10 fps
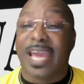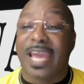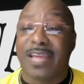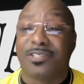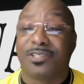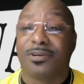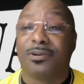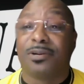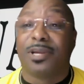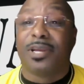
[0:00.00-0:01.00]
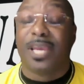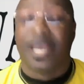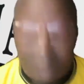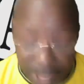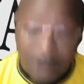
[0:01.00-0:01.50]
answer
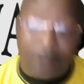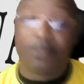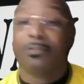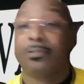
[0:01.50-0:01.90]
is no.